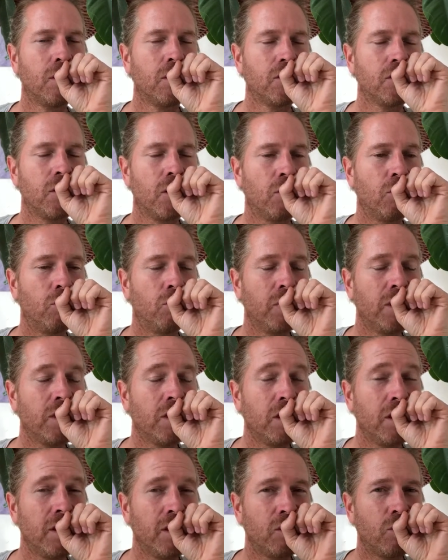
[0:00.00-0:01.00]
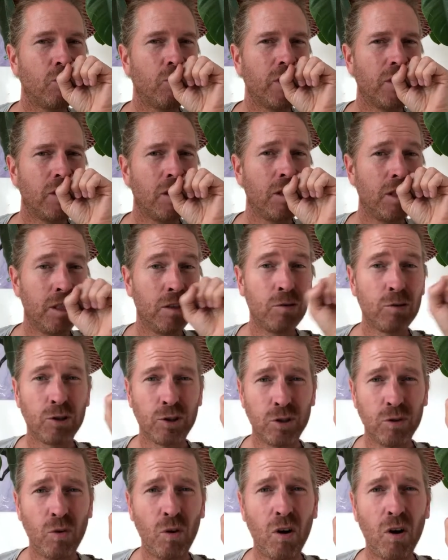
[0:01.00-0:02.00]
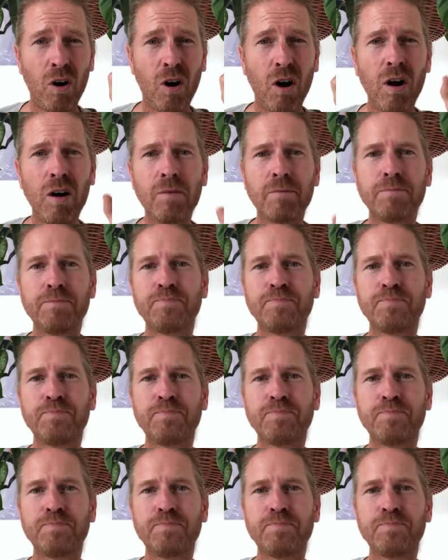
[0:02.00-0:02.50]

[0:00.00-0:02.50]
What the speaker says: So with the little straw,